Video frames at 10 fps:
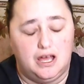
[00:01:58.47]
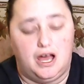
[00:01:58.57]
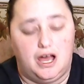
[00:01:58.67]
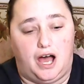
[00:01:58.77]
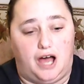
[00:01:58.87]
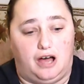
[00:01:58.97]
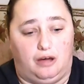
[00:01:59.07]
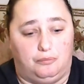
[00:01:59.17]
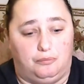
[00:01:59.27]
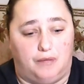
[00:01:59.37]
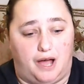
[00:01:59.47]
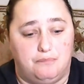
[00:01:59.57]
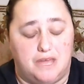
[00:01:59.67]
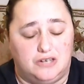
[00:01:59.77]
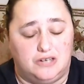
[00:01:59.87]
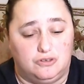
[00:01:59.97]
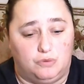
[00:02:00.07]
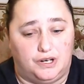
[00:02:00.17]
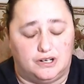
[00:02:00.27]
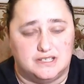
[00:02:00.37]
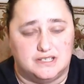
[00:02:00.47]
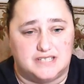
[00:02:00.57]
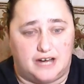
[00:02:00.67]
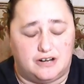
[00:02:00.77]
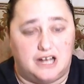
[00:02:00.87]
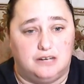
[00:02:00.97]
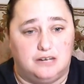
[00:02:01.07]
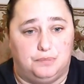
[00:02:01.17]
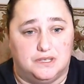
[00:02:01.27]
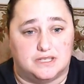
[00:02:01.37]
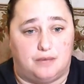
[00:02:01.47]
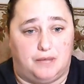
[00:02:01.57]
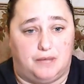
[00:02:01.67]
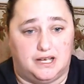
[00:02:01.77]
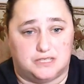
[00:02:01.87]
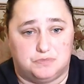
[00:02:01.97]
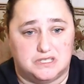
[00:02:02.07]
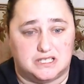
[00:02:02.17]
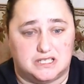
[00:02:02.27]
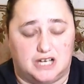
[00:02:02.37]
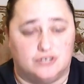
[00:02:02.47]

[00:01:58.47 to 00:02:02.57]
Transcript: Um, I may do one on Saturday, depends on my husband's schedule.